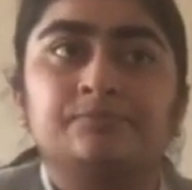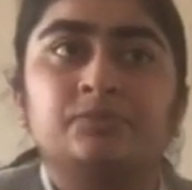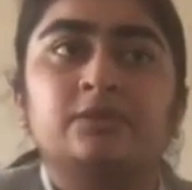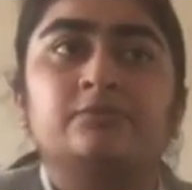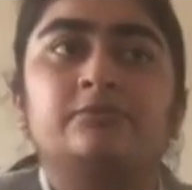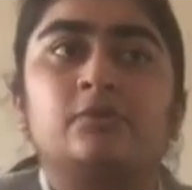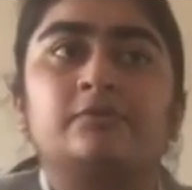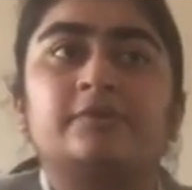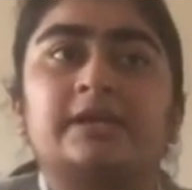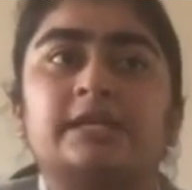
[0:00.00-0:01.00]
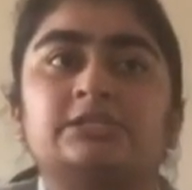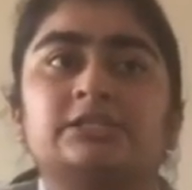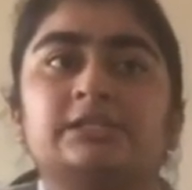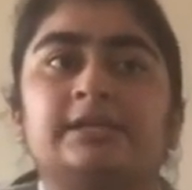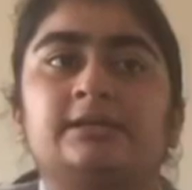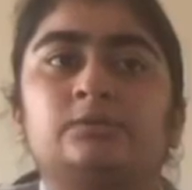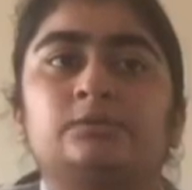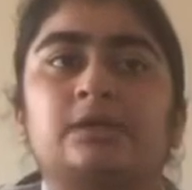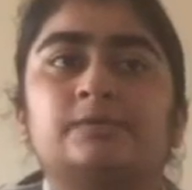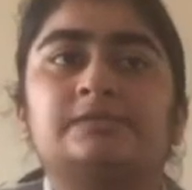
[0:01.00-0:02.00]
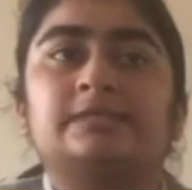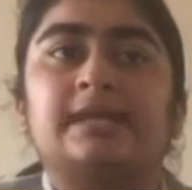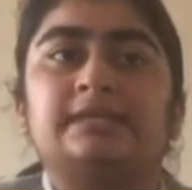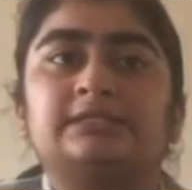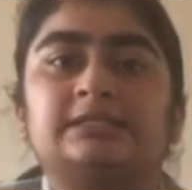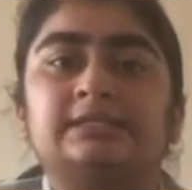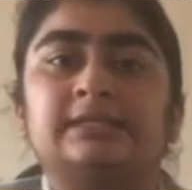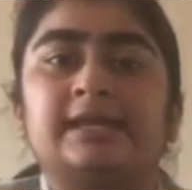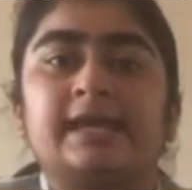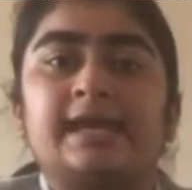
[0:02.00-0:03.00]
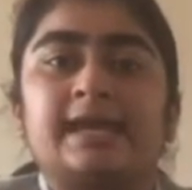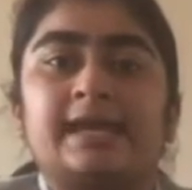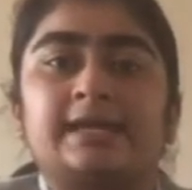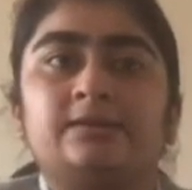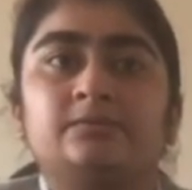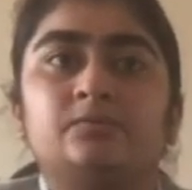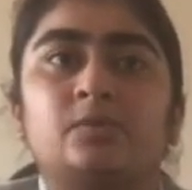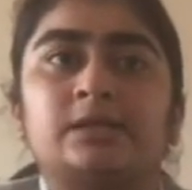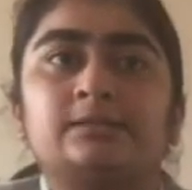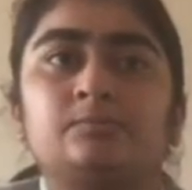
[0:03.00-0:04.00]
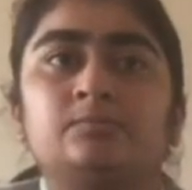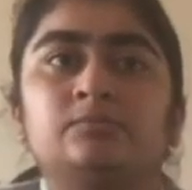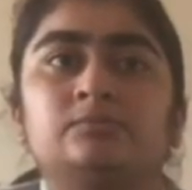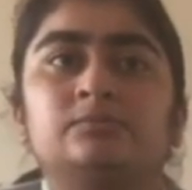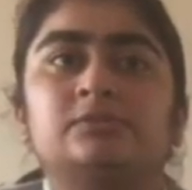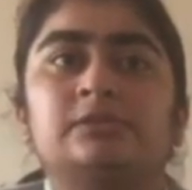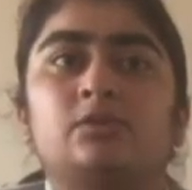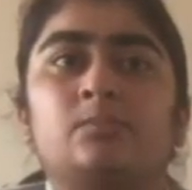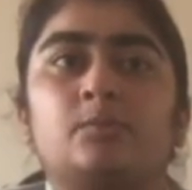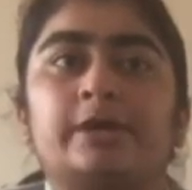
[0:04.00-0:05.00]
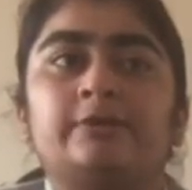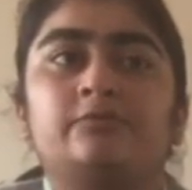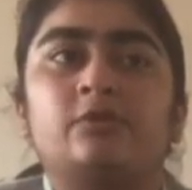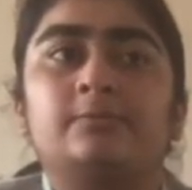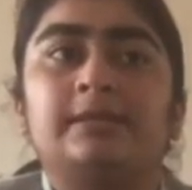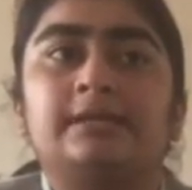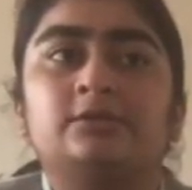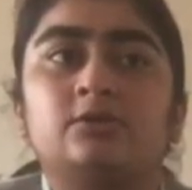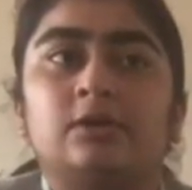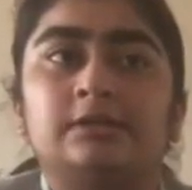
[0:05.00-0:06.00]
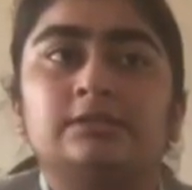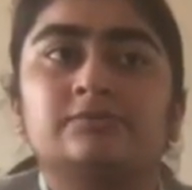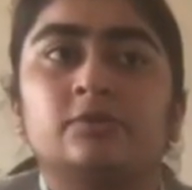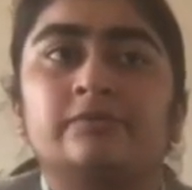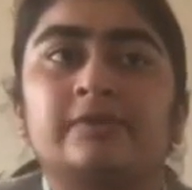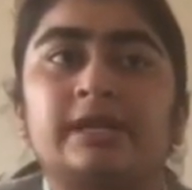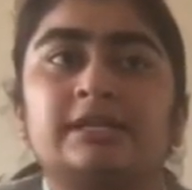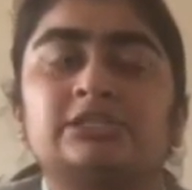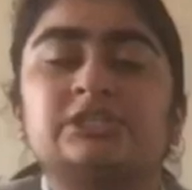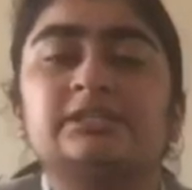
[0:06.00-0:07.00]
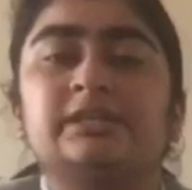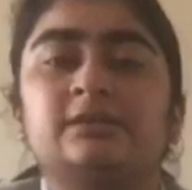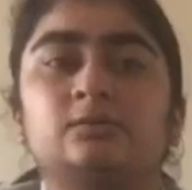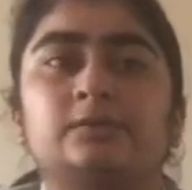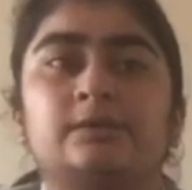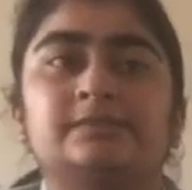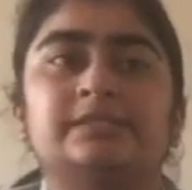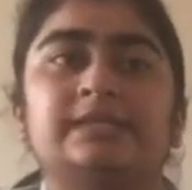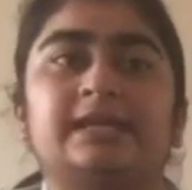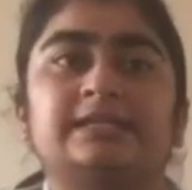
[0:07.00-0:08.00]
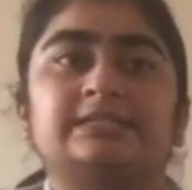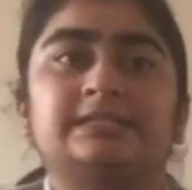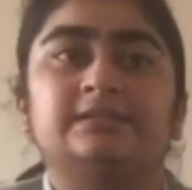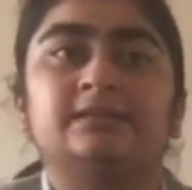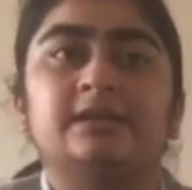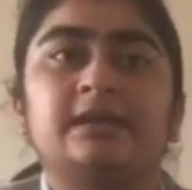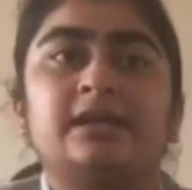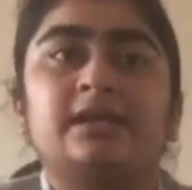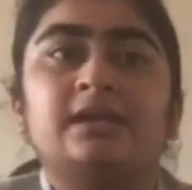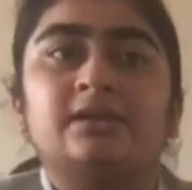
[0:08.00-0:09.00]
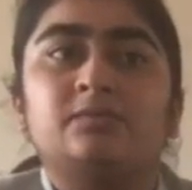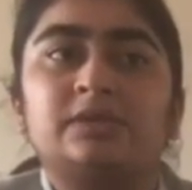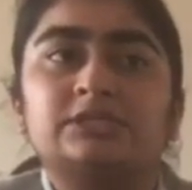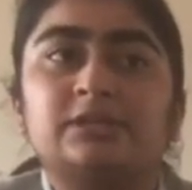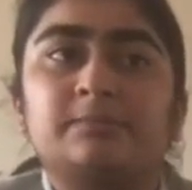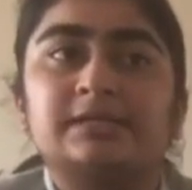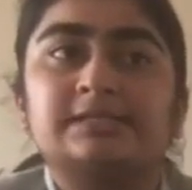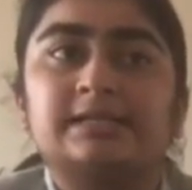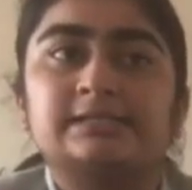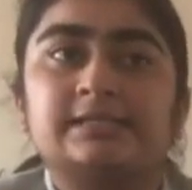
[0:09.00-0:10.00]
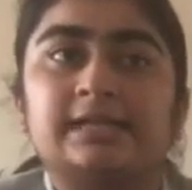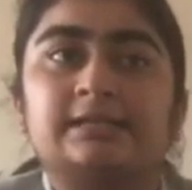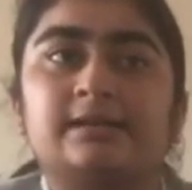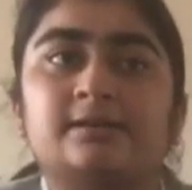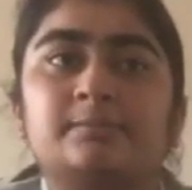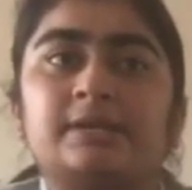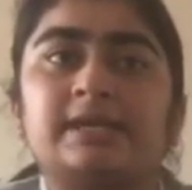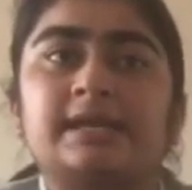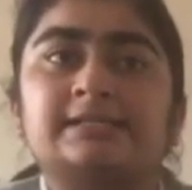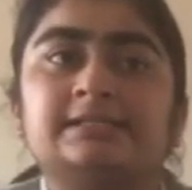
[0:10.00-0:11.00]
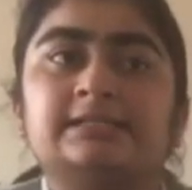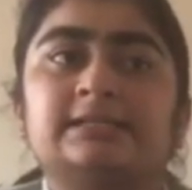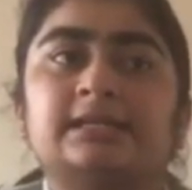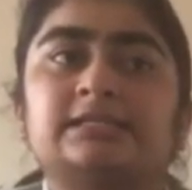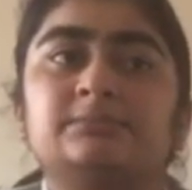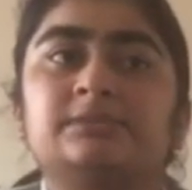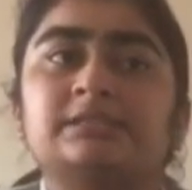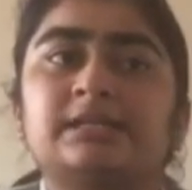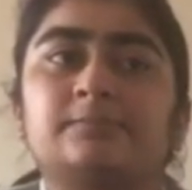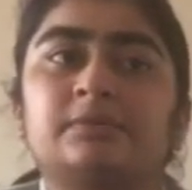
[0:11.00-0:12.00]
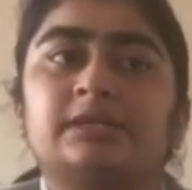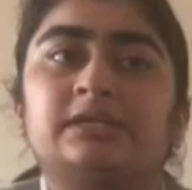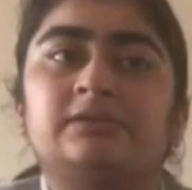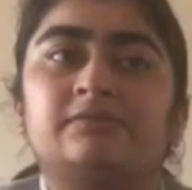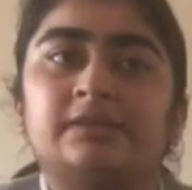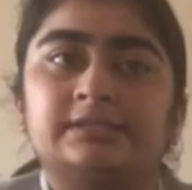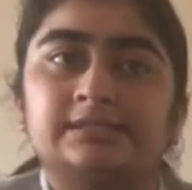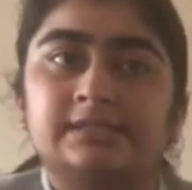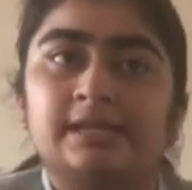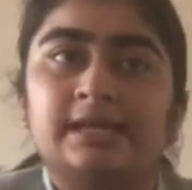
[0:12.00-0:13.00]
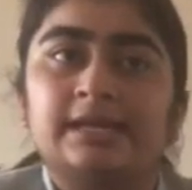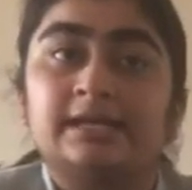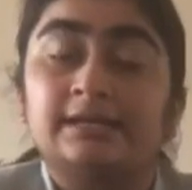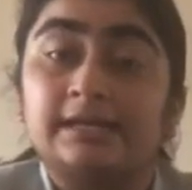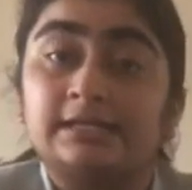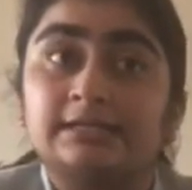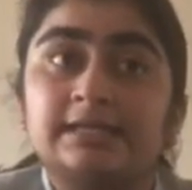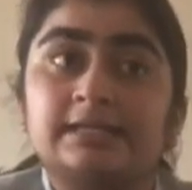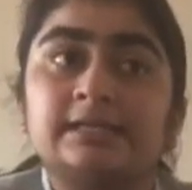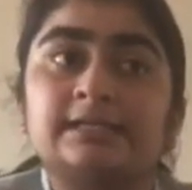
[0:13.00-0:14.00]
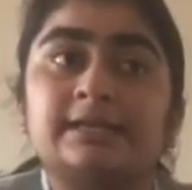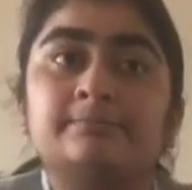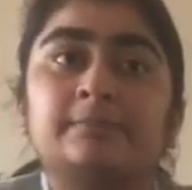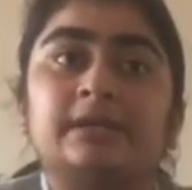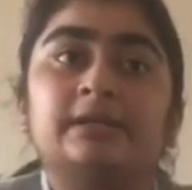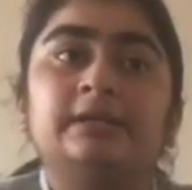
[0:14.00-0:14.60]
for financial year 2019 and $10.4 million for financial year 2018, which represents that the company has a deductible temporary difference greater than the temporary